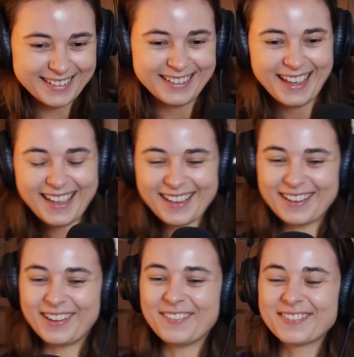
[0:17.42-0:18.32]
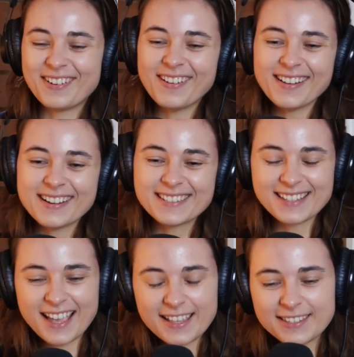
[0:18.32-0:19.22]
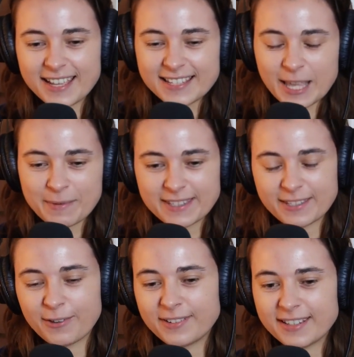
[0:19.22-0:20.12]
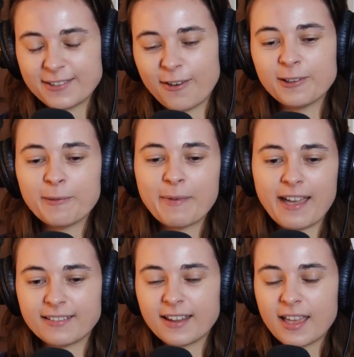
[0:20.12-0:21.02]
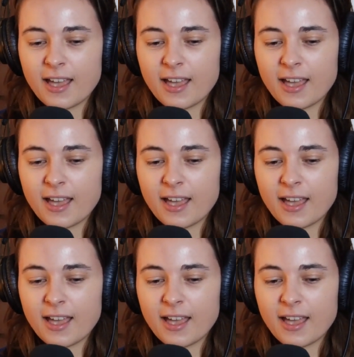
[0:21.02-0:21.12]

Yeah, of course. Today's episode is all about